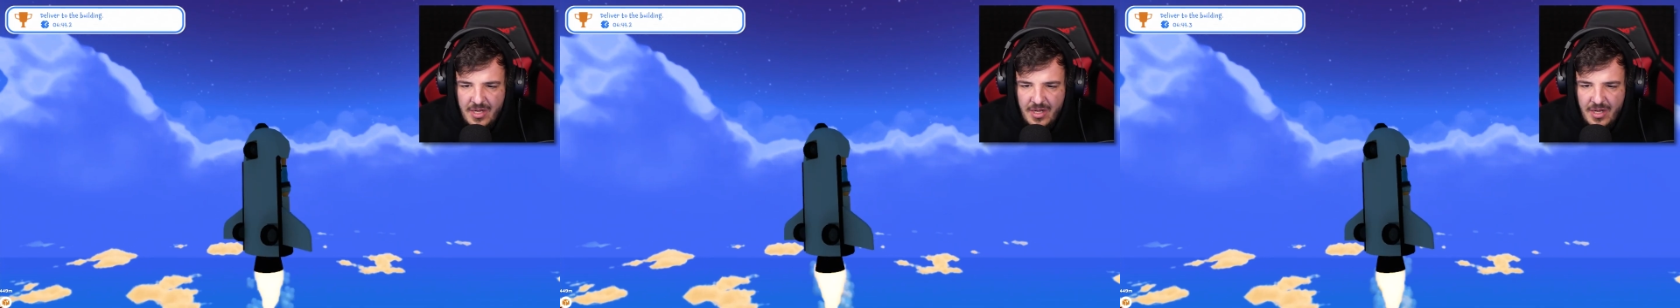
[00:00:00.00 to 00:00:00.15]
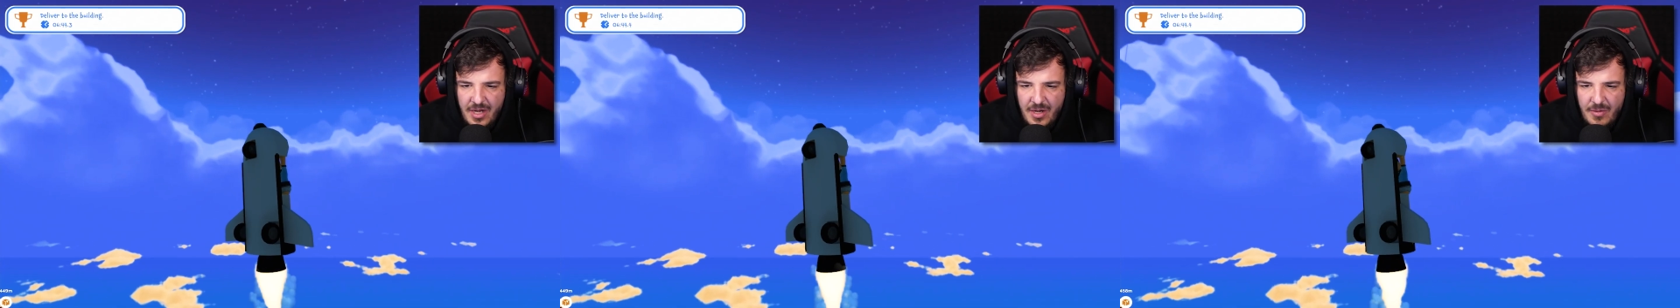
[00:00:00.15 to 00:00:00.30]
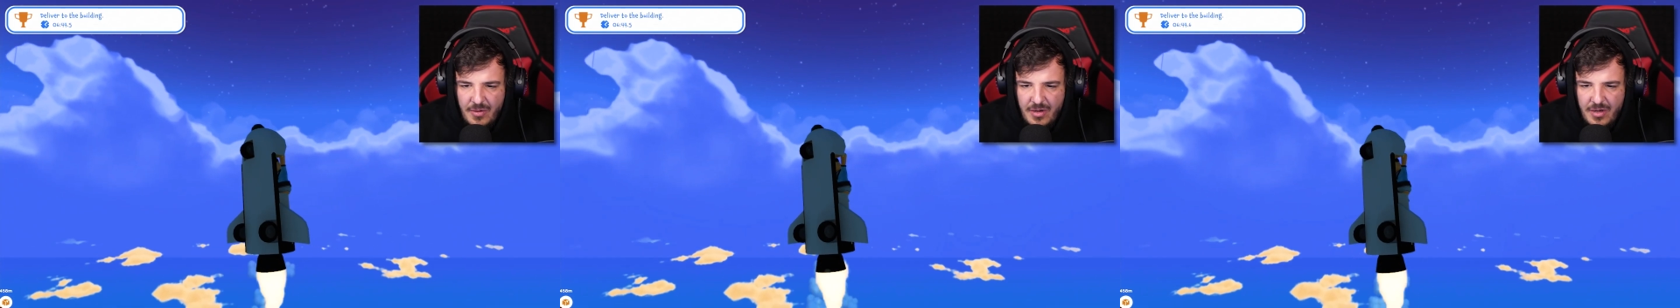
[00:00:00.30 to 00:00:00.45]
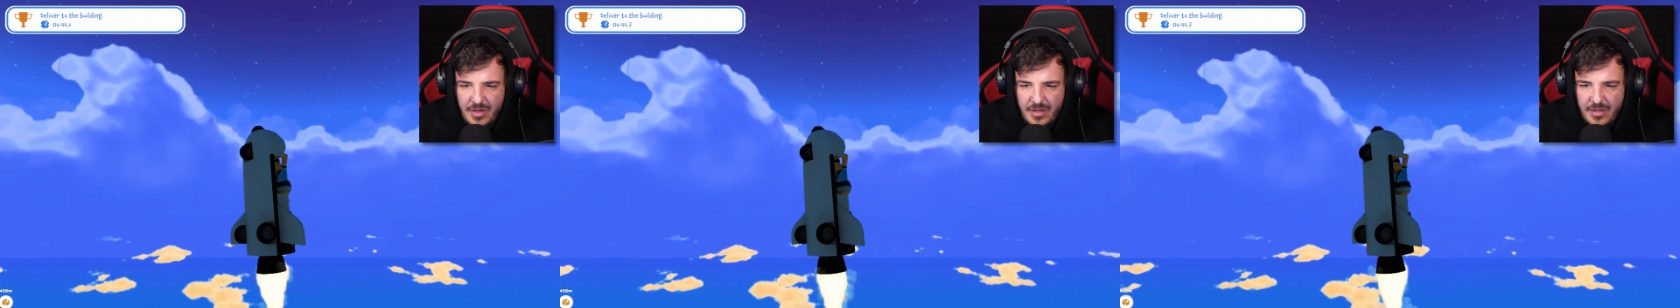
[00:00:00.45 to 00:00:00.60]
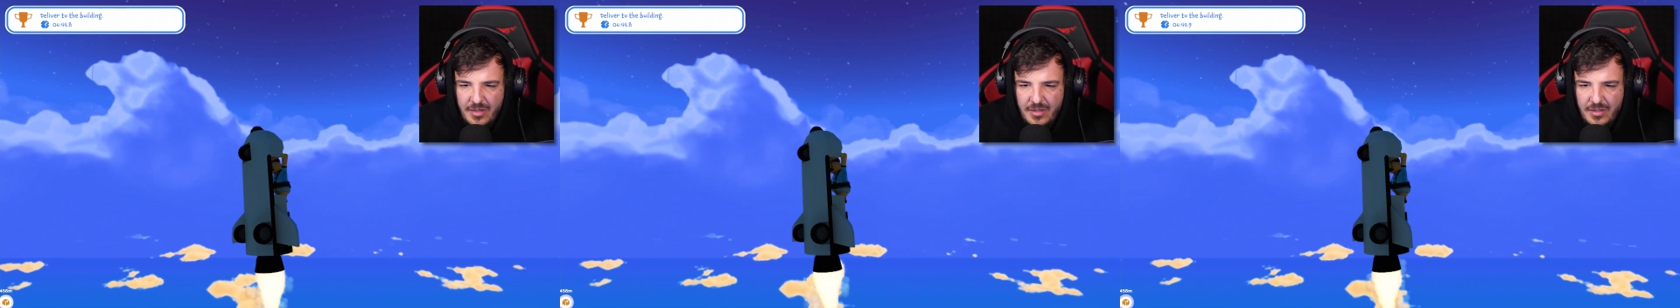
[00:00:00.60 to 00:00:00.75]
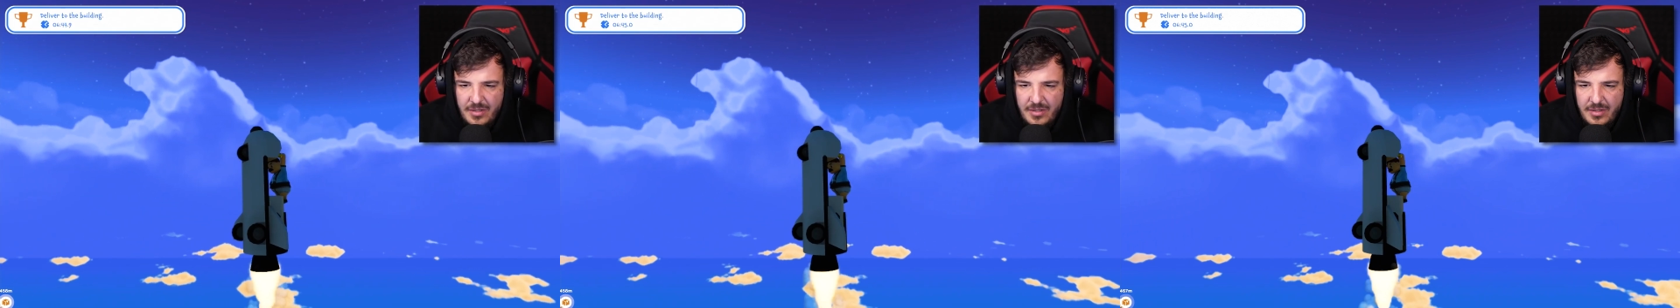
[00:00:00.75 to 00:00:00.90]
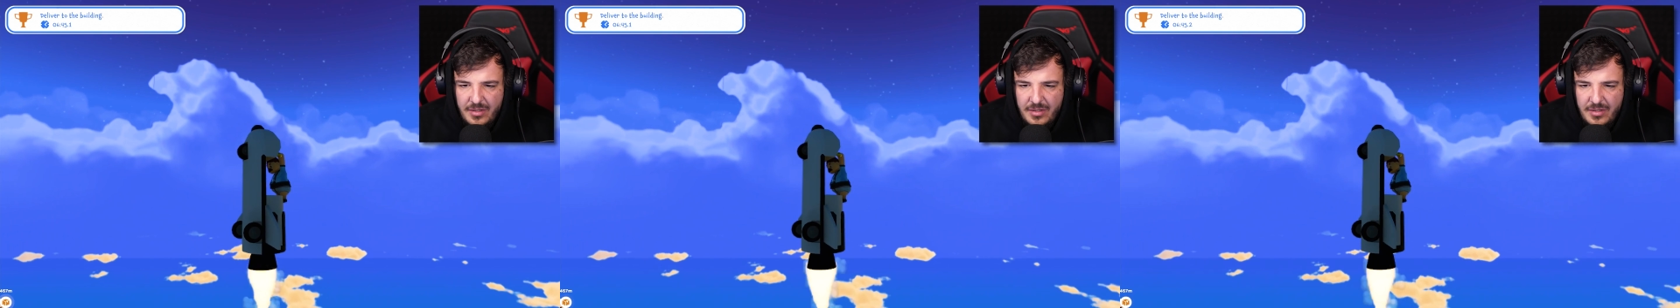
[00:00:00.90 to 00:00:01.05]
Mully, I
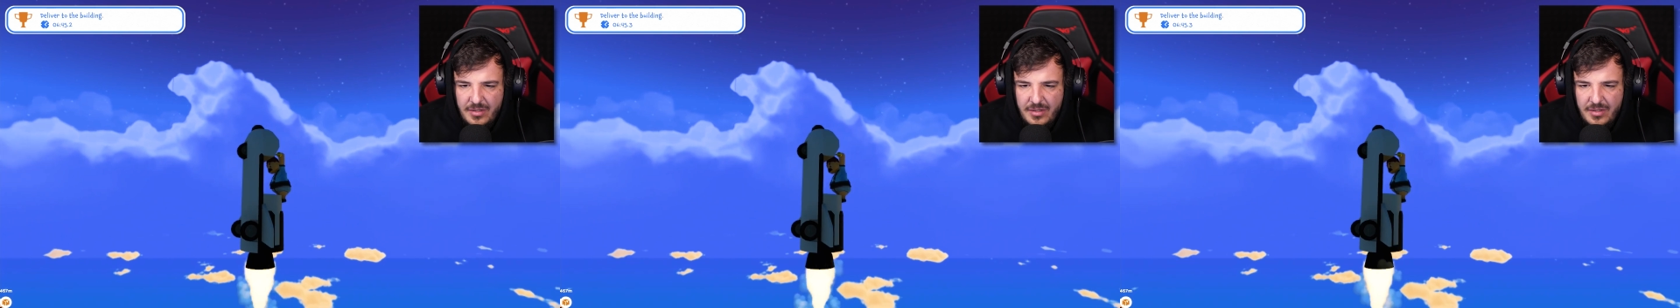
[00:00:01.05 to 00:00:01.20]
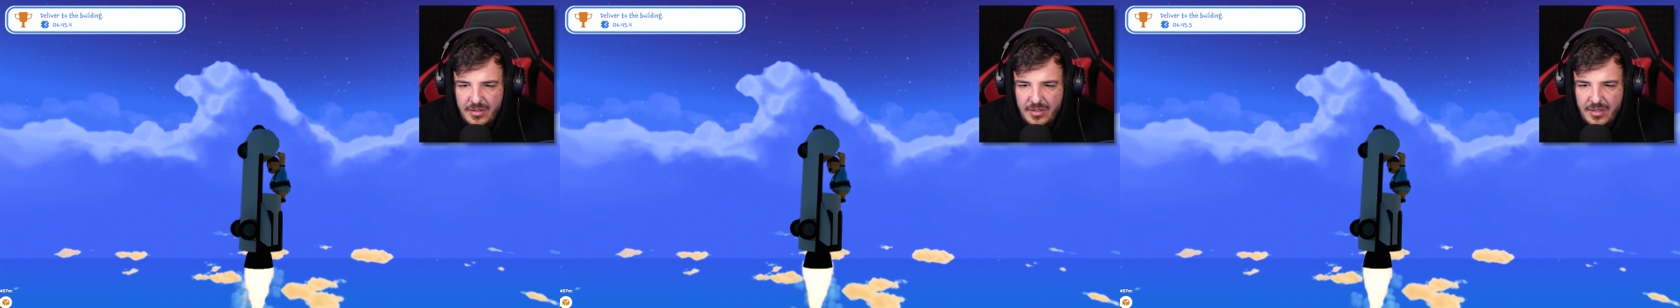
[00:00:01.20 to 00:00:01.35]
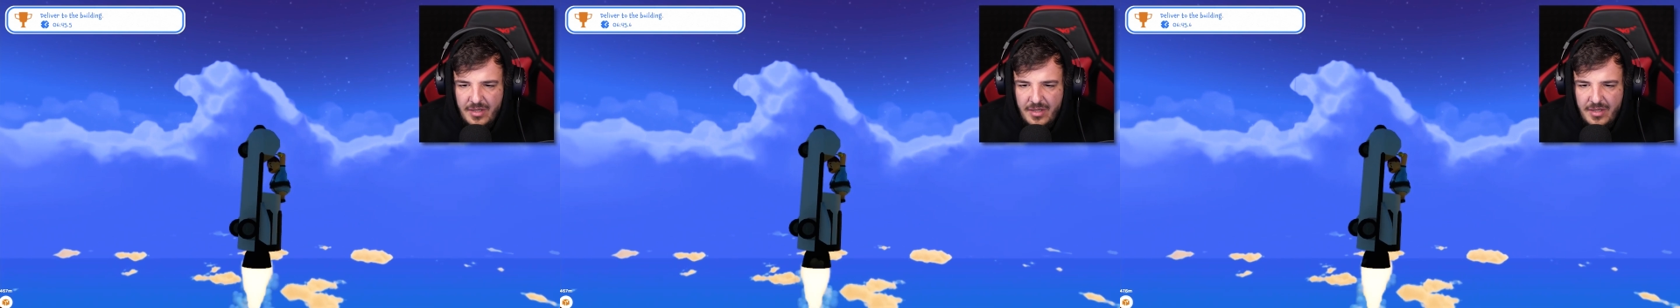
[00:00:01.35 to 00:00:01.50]
miss you, Mully.